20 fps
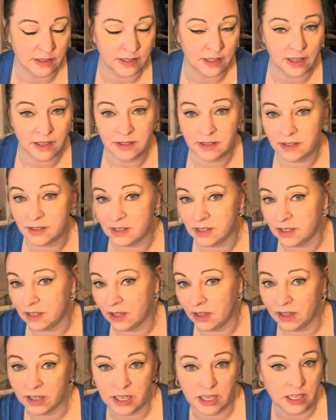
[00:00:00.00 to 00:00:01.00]
Scentsy
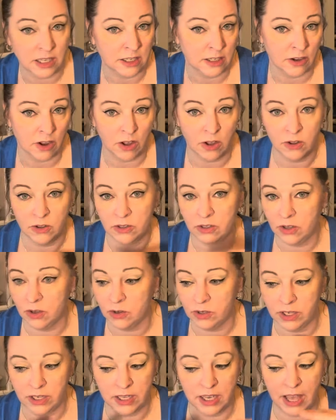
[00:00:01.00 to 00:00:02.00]
Clean all go
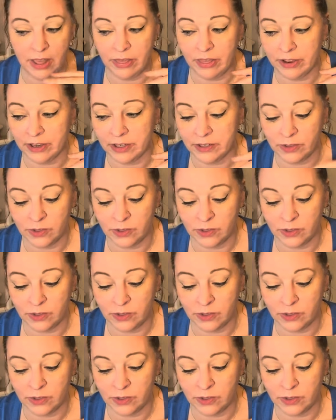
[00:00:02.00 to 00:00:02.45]
together.